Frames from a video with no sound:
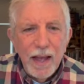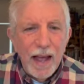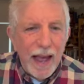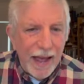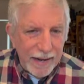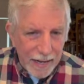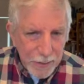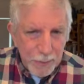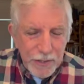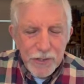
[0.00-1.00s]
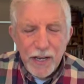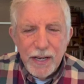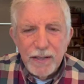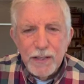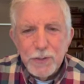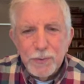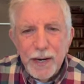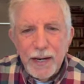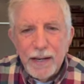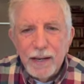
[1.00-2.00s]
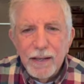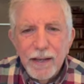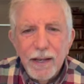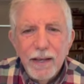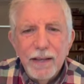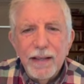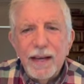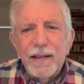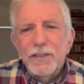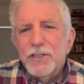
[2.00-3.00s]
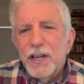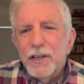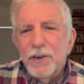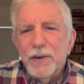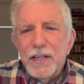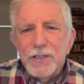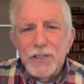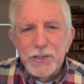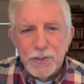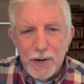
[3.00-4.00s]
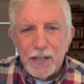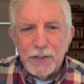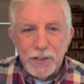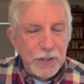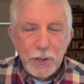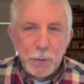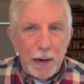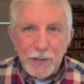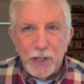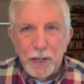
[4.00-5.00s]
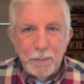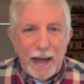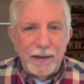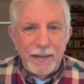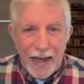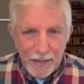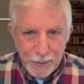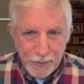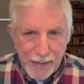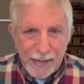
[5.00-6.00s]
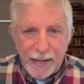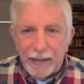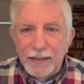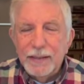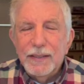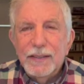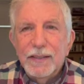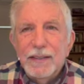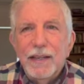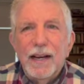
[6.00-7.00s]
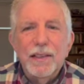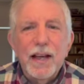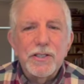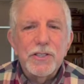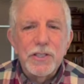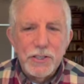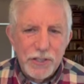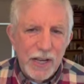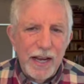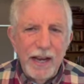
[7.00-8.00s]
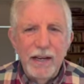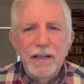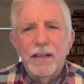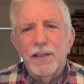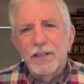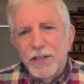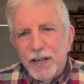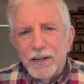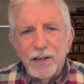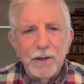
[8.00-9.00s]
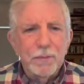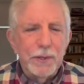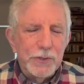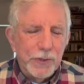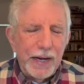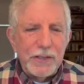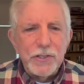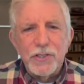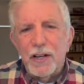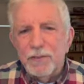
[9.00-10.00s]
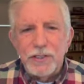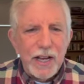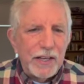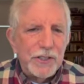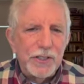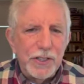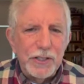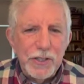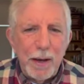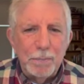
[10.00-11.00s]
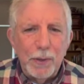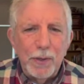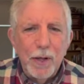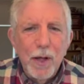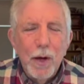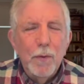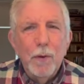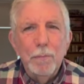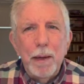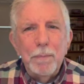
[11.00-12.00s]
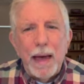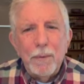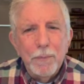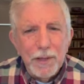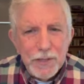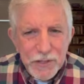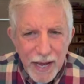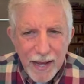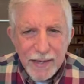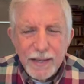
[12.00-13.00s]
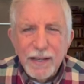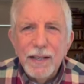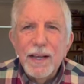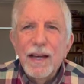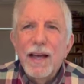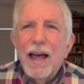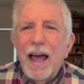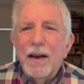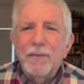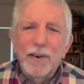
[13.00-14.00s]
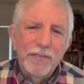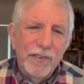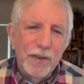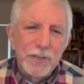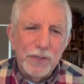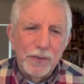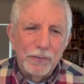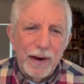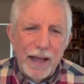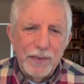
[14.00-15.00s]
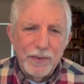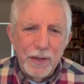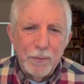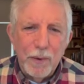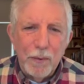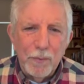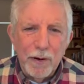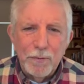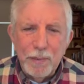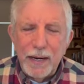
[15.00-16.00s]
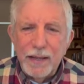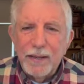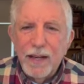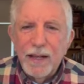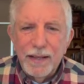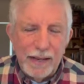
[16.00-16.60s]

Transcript: And as we see in this reading, they continue his instructions, especially about not drinking. And thus the scene, the dinner with drinks, invitation to the temple, will be met with sanity and refusal rather than what would have been the